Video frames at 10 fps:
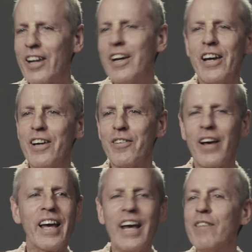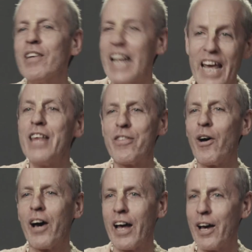he, even he
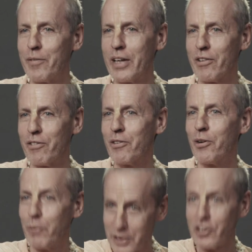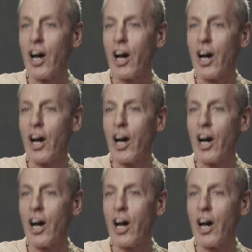thought, I mean, who was